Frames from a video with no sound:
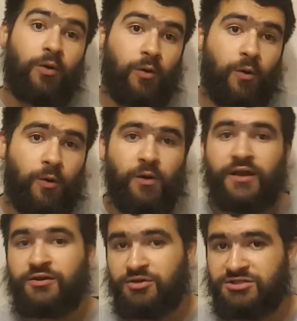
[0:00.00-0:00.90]
or
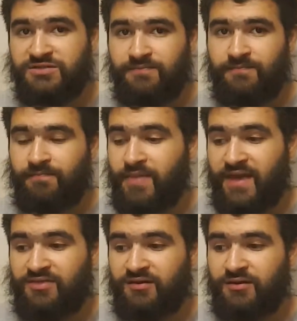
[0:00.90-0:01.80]
it could just
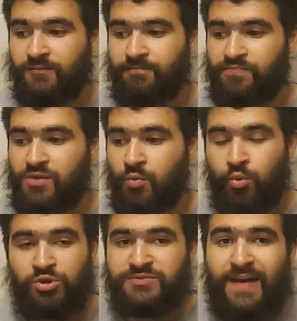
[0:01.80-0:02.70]
be that
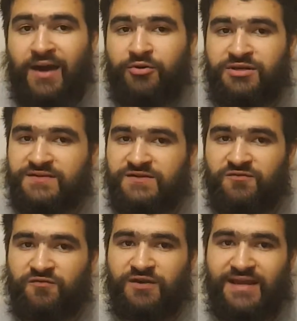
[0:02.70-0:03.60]
War's power doesn't
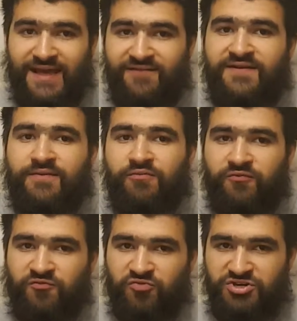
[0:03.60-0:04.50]
really give
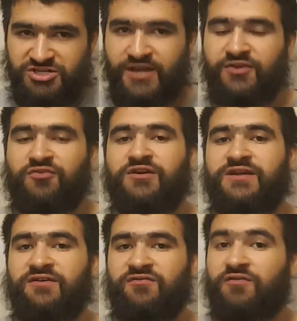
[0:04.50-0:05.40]
him
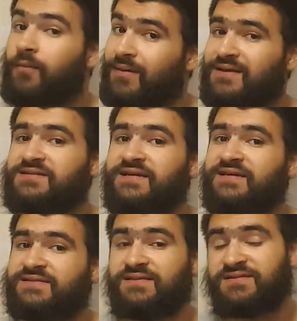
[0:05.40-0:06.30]
regenerative
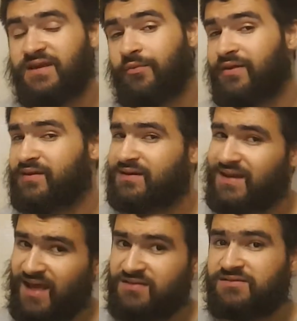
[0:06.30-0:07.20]
abilities in the same way that
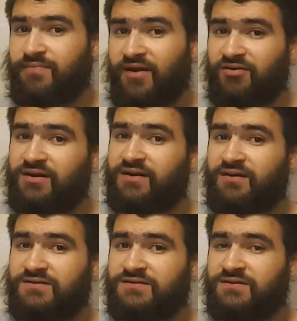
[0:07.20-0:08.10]
Death's apparently
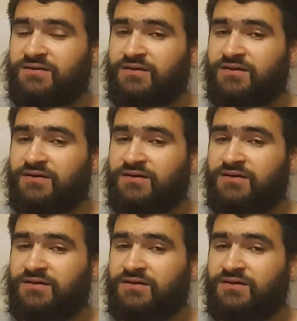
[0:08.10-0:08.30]
does.